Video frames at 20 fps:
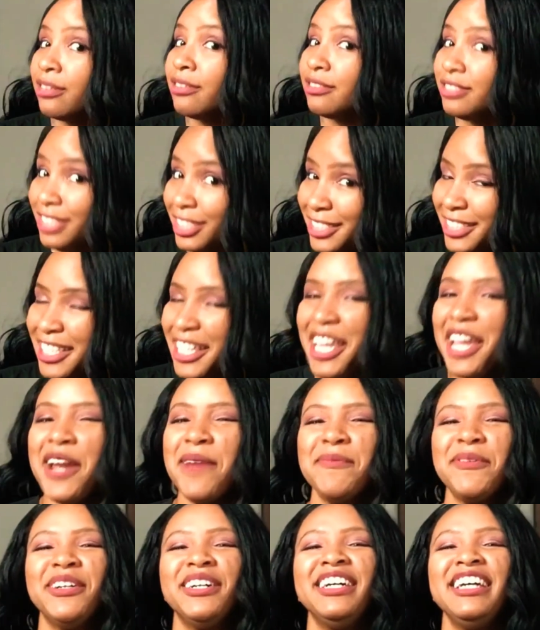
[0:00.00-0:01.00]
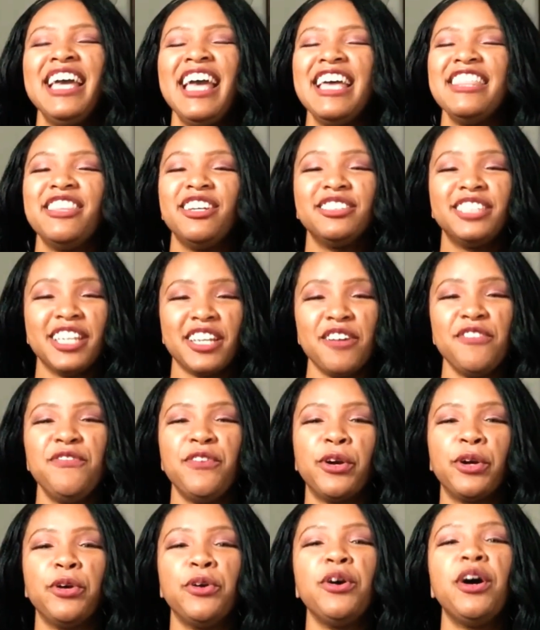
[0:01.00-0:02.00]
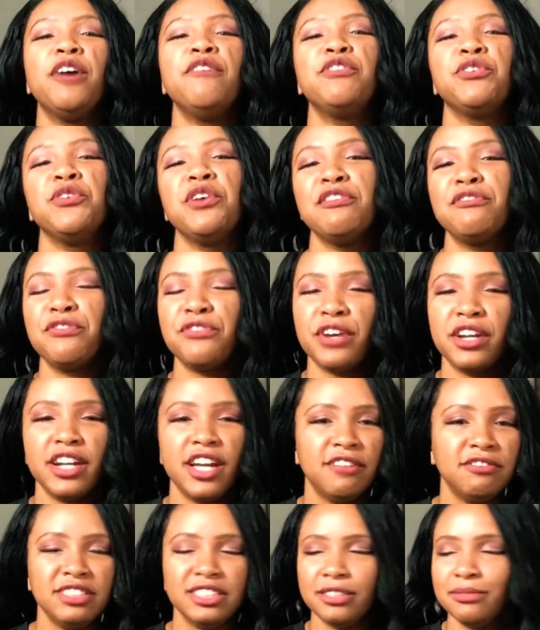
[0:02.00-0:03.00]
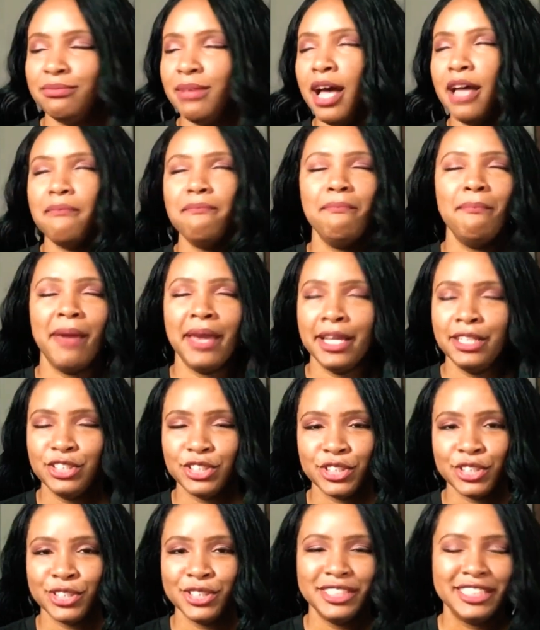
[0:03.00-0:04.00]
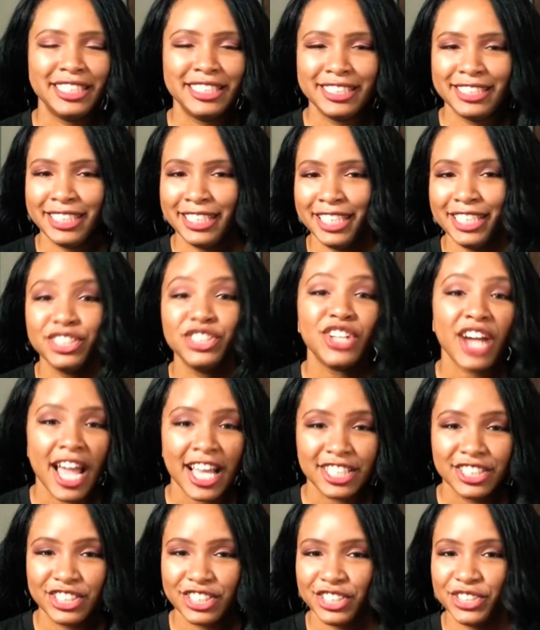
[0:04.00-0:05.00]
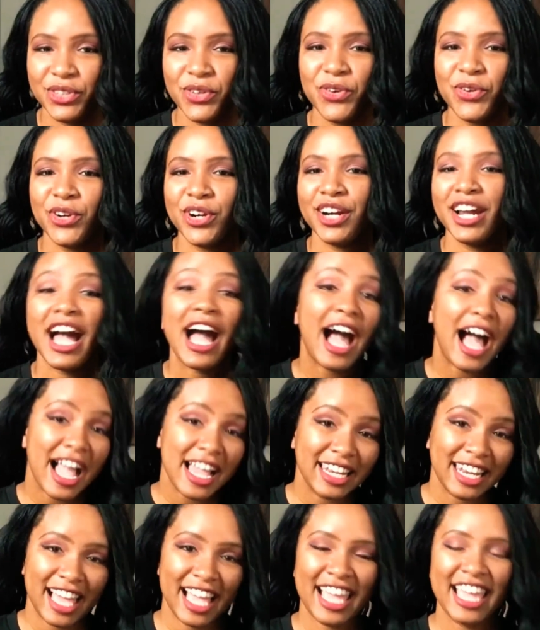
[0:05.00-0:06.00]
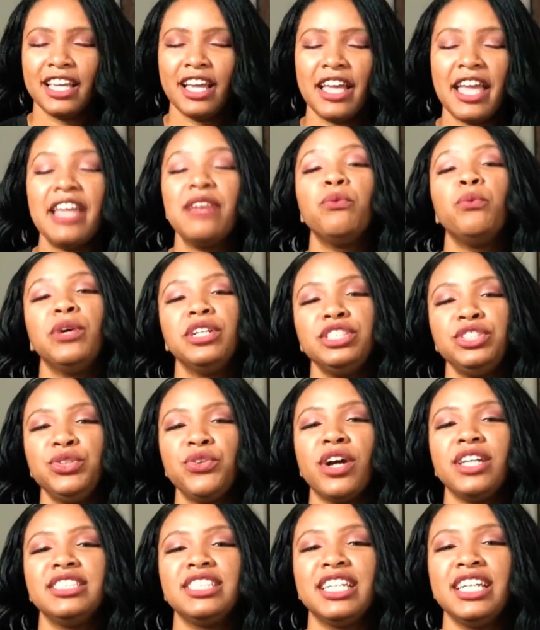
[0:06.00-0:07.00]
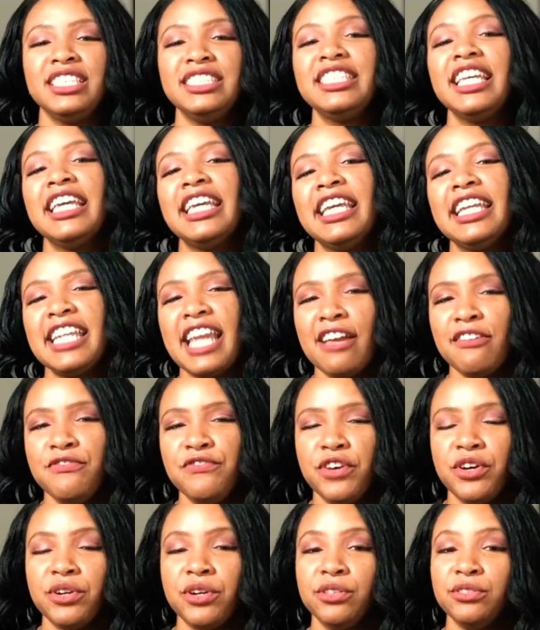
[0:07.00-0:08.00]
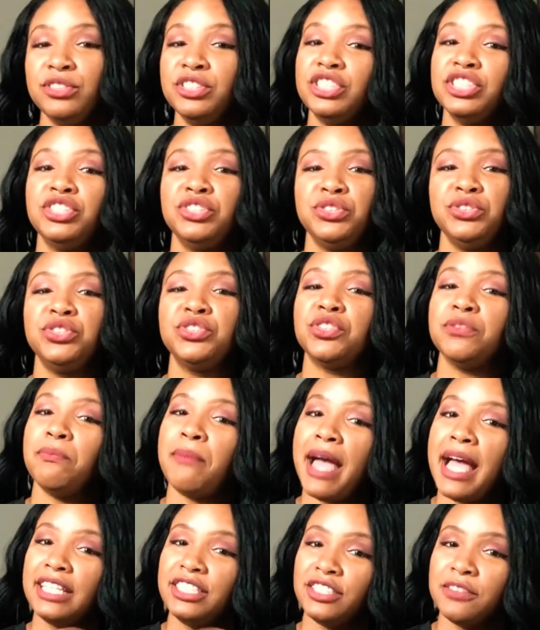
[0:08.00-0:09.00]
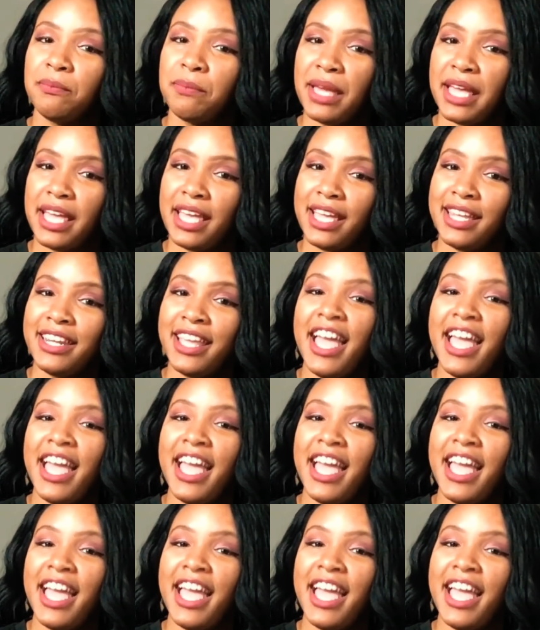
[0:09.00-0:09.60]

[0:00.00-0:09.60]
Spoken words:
Disney camera. They'll take a photo of you in front of some major Disney attraction or highlight. And once you are done taking that photo, you just use your MagicBand